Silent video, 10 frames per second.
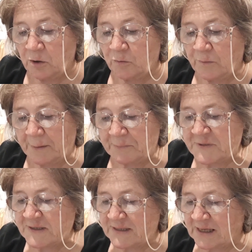Rump
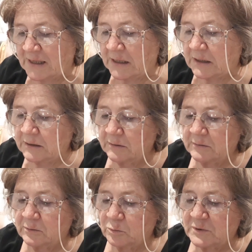steak
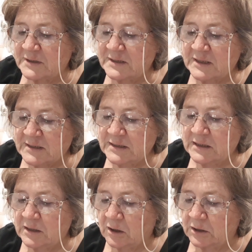was
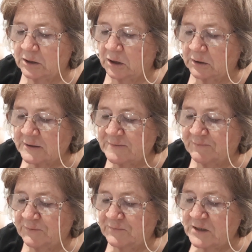
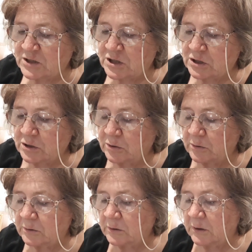$69.52.
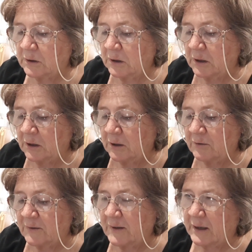
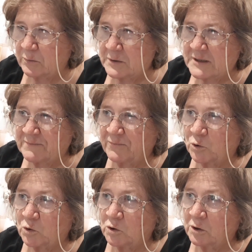That was
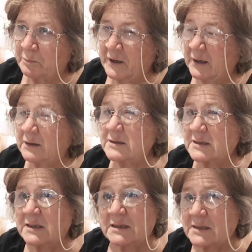for about
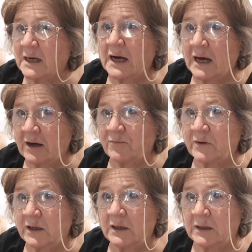6.5
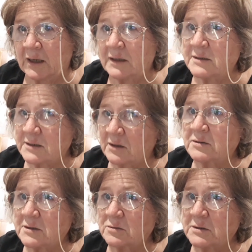kilos, so
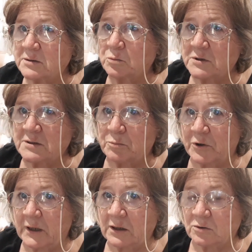it was a
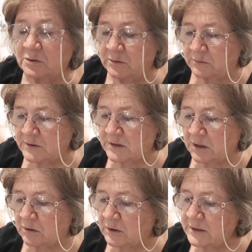pretty good
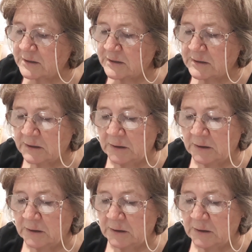size.